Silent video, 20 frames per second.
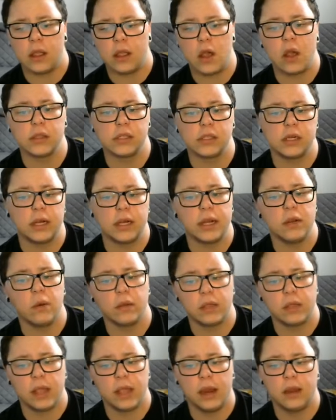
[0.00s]
concert in
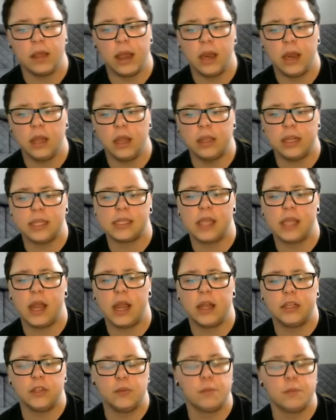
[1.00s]
North Carolina, they
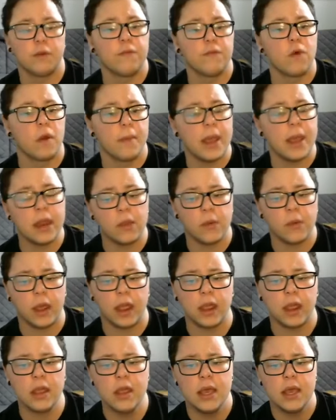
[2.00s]
decided to perform
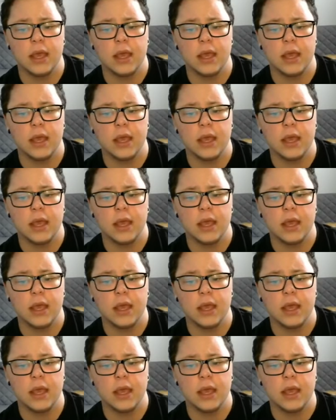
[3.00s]
anyway